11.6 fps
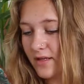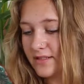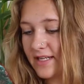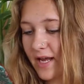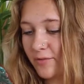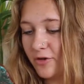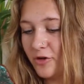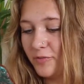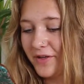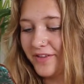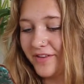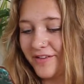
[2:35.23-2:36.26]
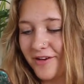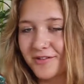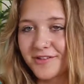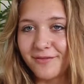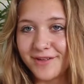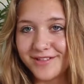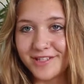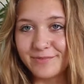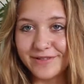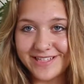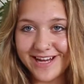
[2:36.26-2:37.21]
Damn, who put the nose on
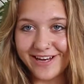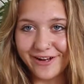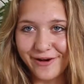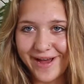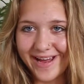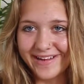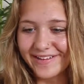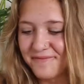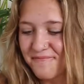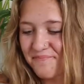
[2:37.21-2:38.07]
Mrs. Potato Head?